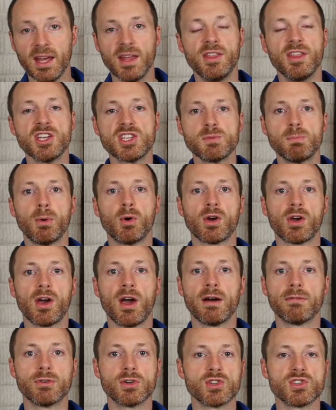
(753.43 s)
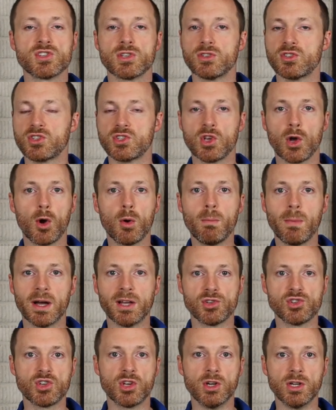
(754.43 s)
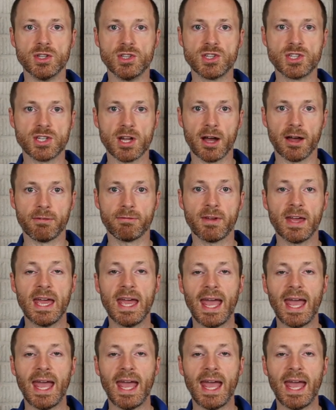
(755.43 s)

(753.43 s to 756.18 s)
This book covers so much good stuff,